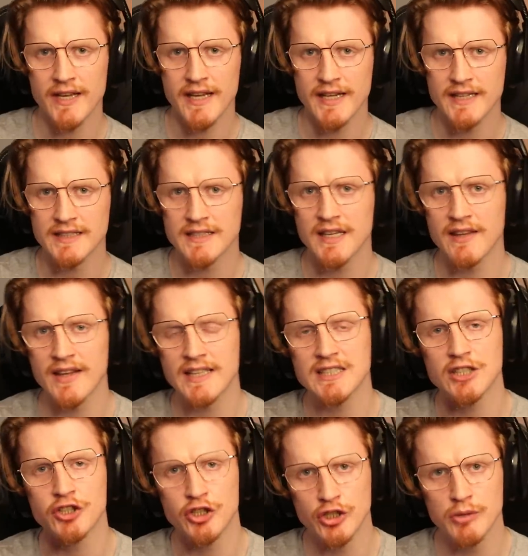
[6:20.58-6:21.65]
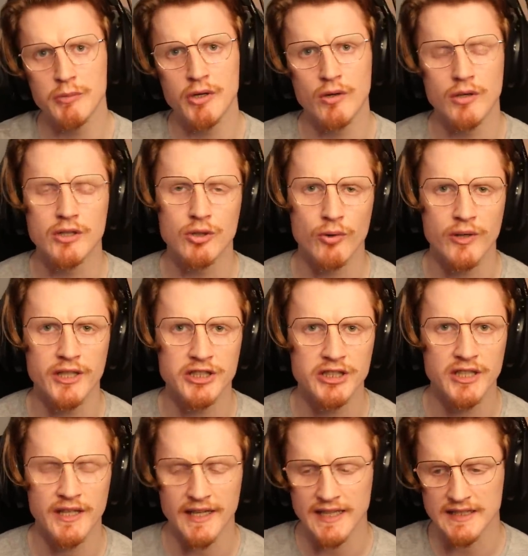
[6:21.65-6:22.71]
it is there's a humanoid
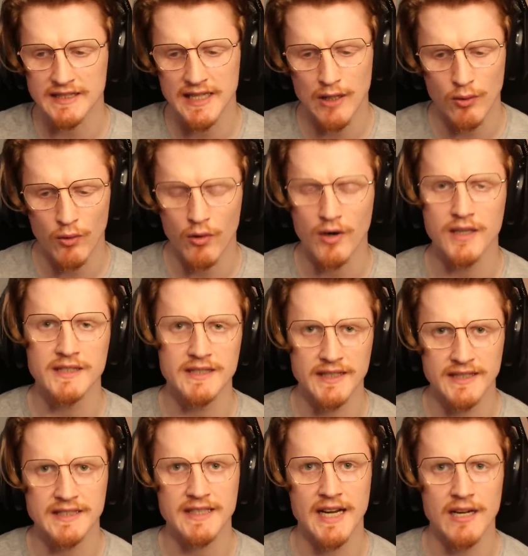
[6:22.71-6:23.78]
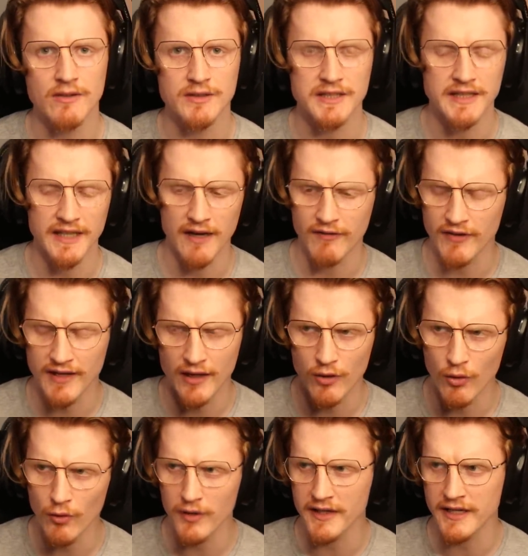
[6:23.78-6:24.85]
creature that's terrorizing this county. I think it
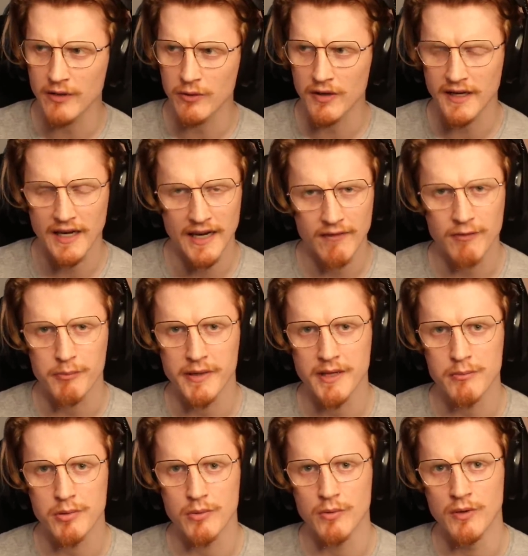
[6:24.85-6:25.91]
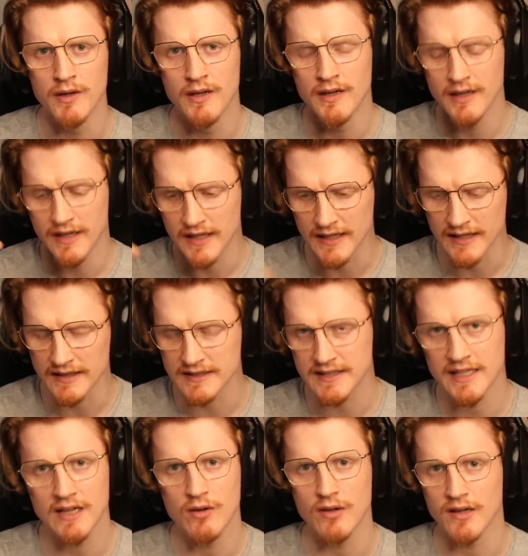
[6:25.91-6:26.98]
already killed like 11 people, and then it's
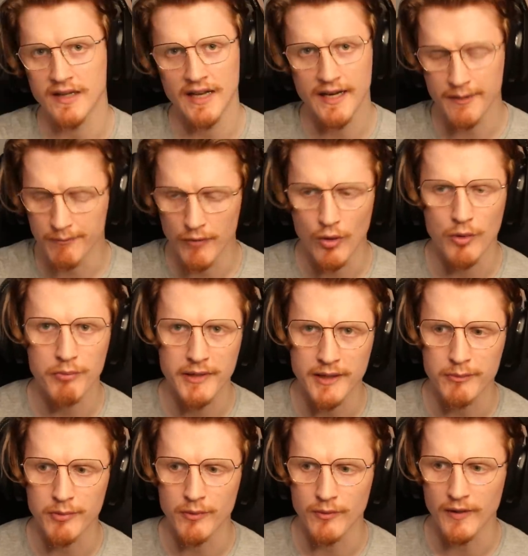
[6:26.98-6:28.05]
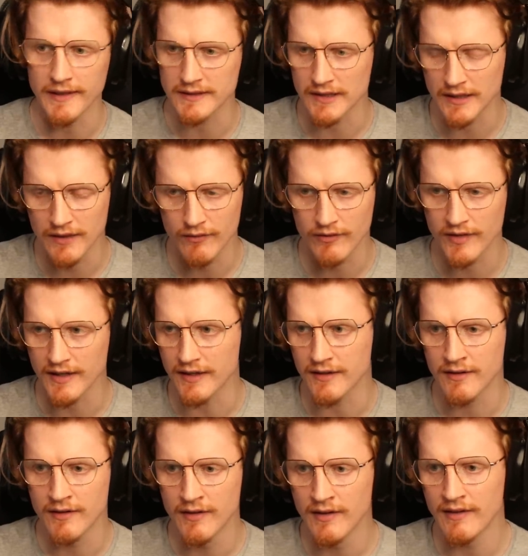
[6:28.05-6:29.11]
killing more people. And I don't think
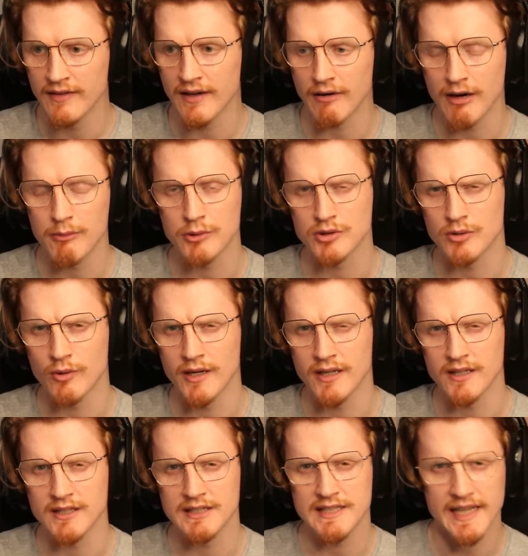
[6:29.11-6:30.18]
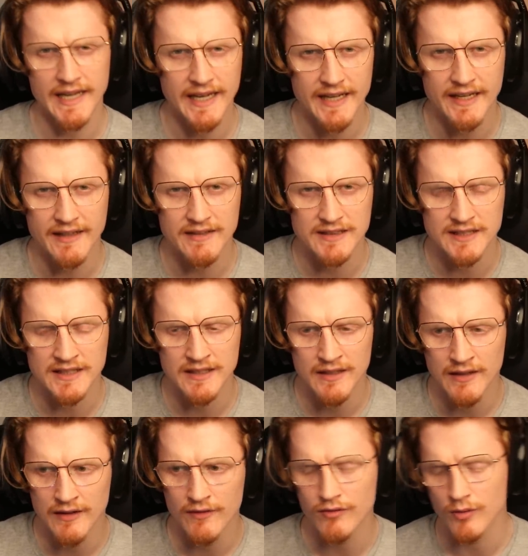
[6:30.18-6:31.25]
they're able to really contain it
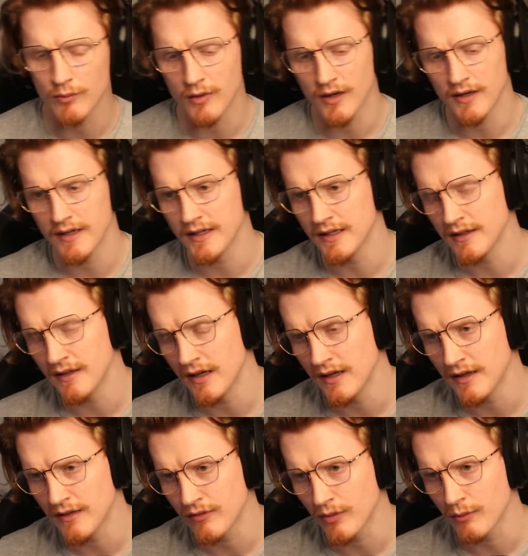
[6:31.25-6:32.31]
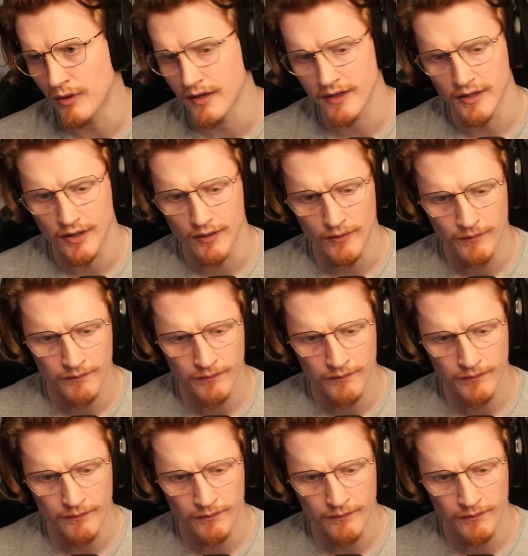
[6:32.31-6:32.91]
from what I know.